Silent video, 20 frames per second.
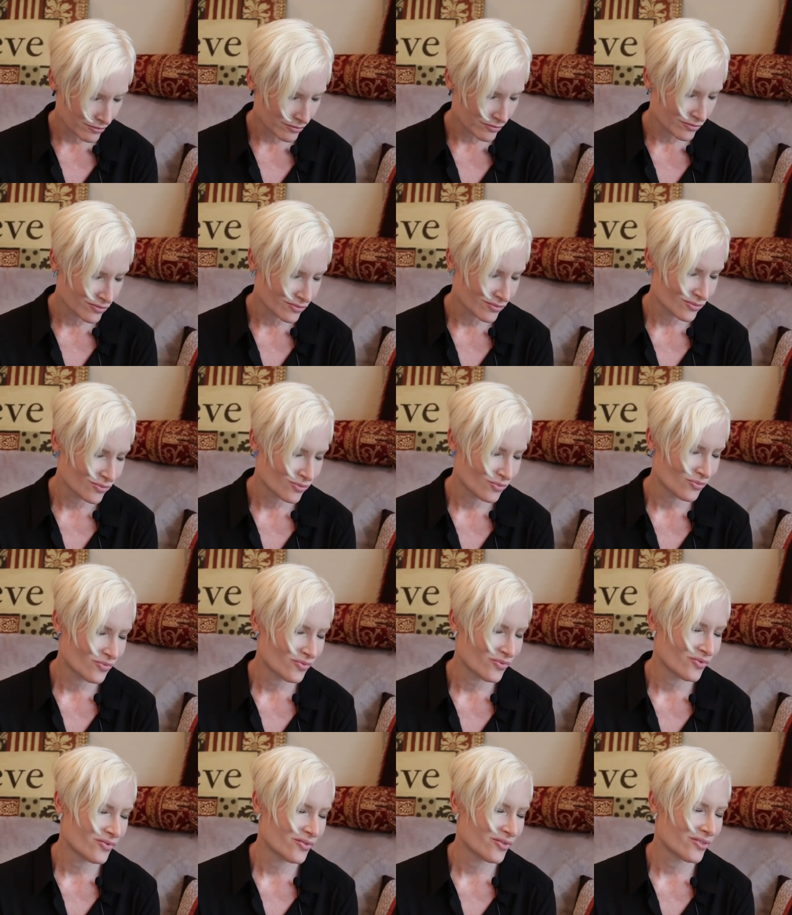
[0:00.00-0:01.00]

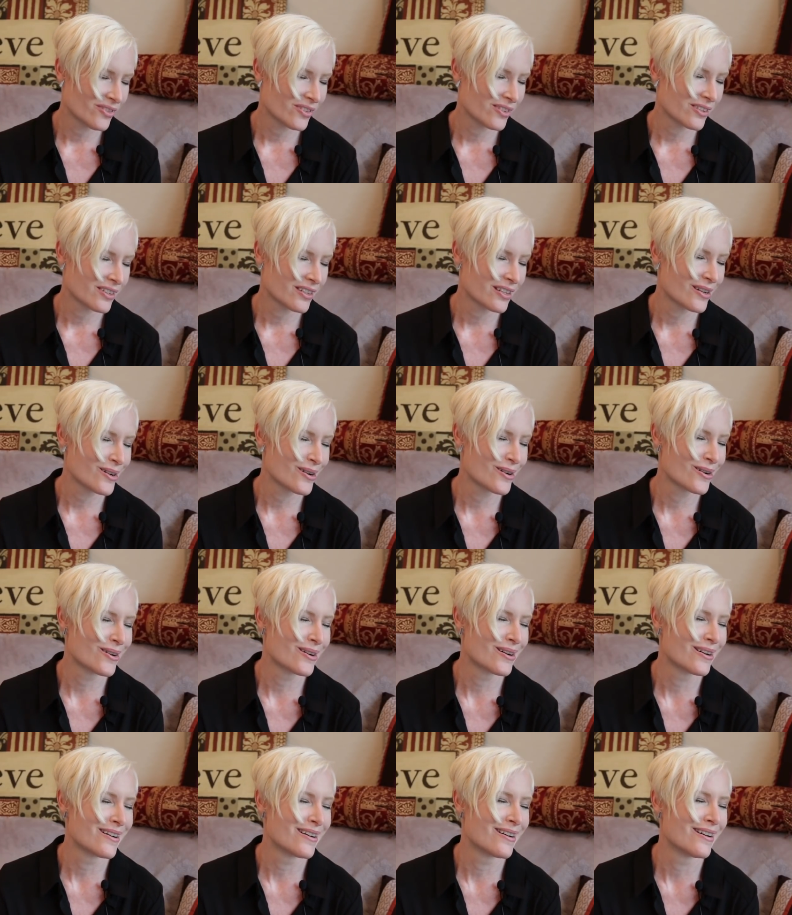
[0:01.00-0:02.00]

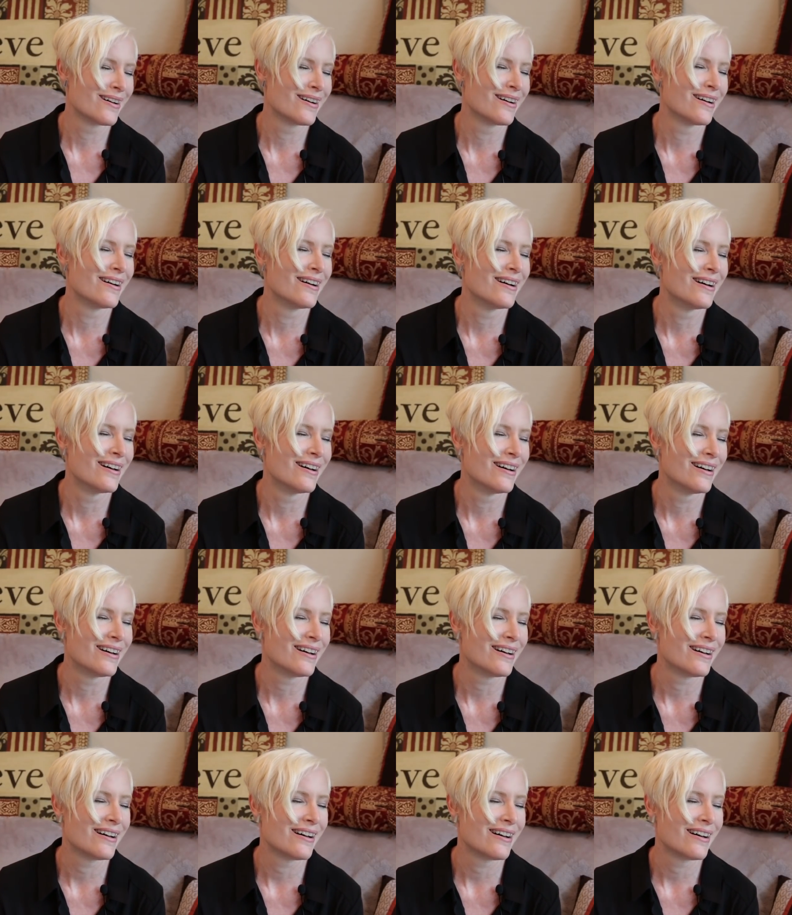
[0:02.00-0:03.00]

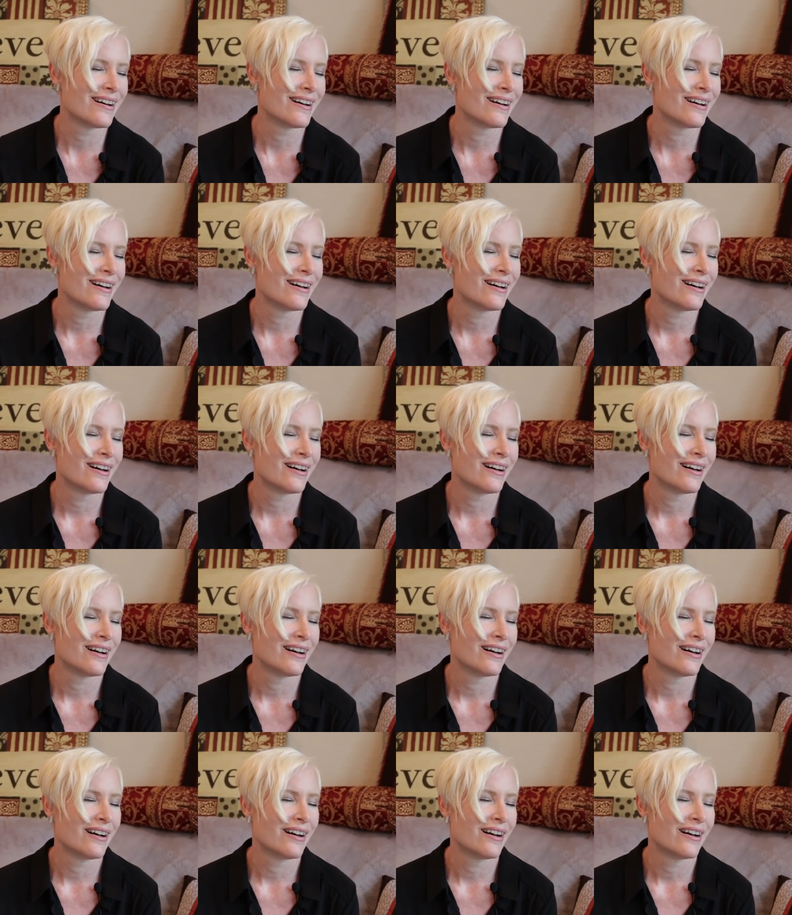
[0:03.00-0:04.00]

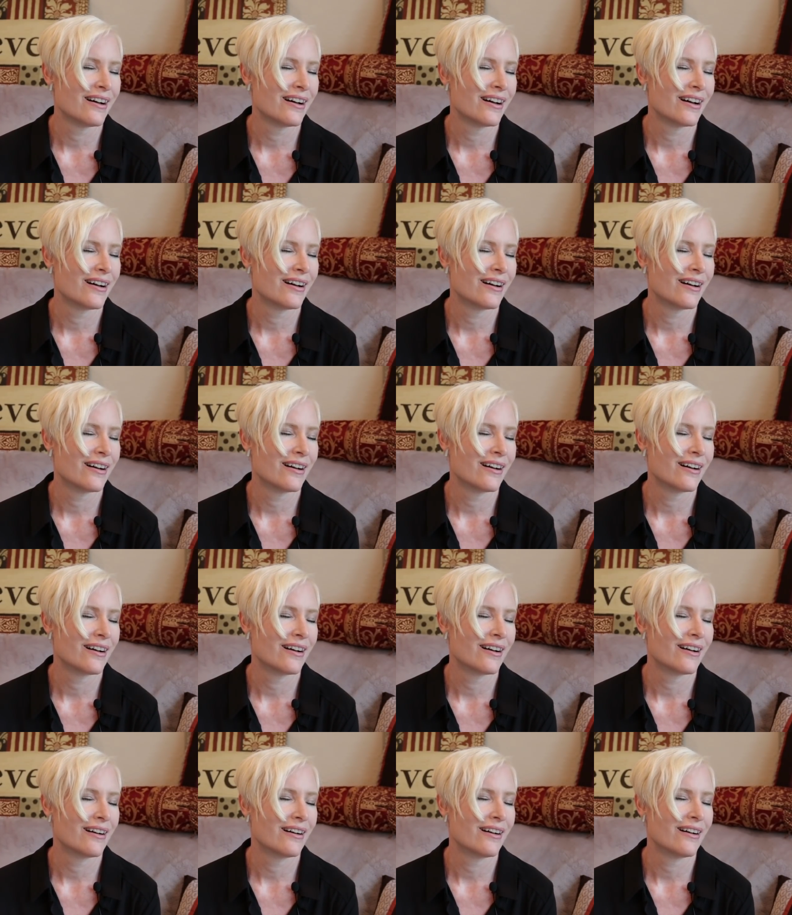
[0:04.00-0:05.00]

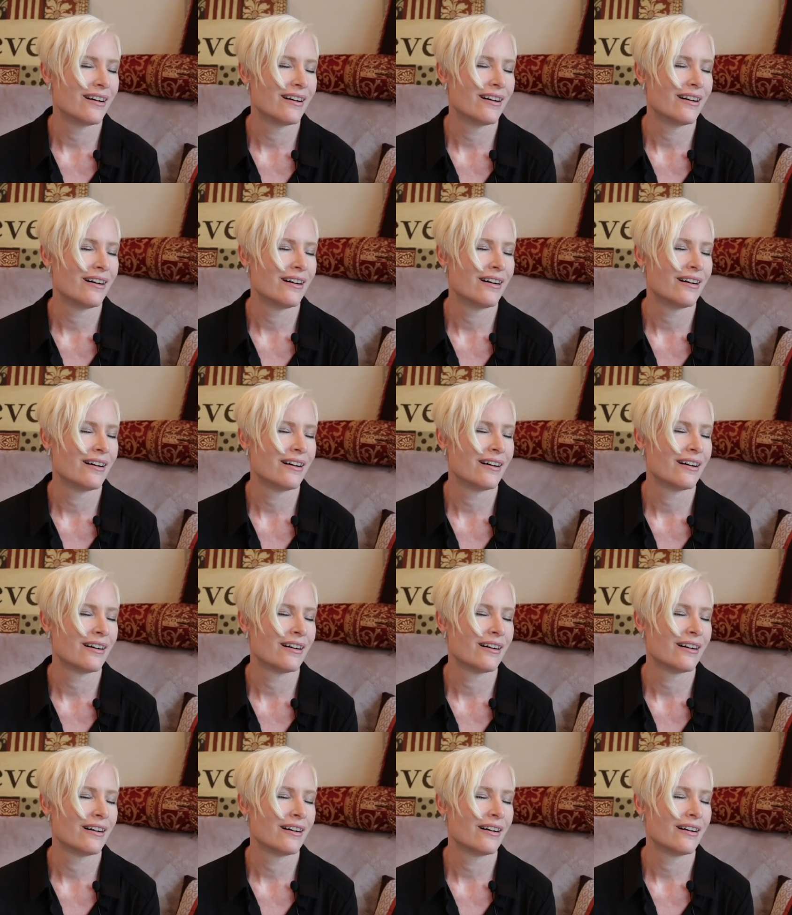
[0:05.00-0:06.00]

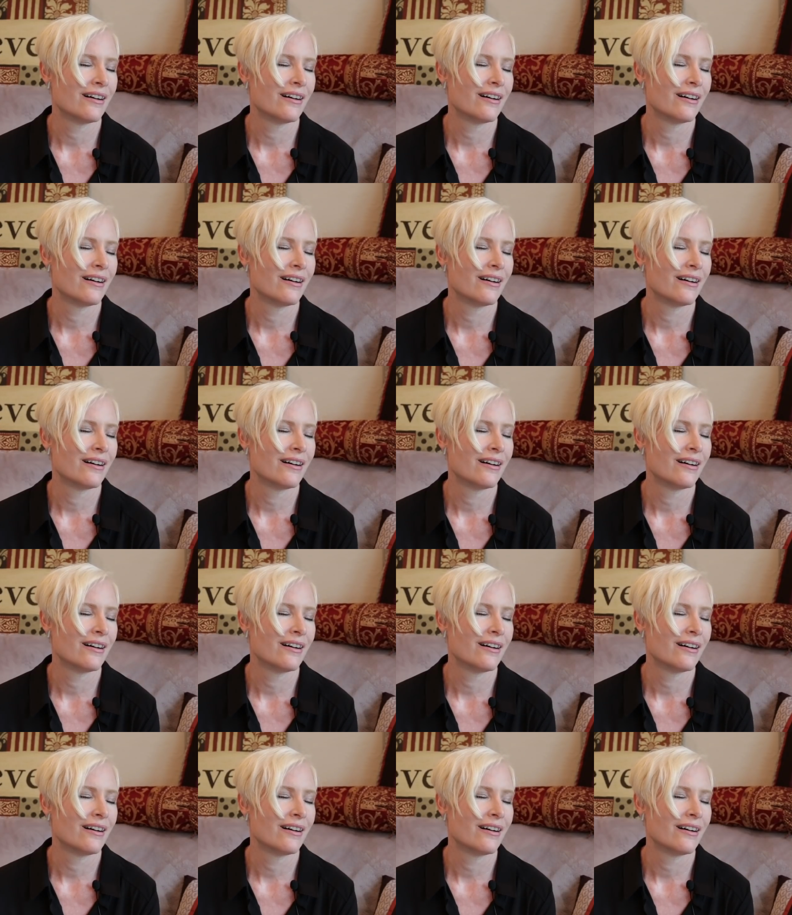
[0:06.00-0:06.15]
(silence)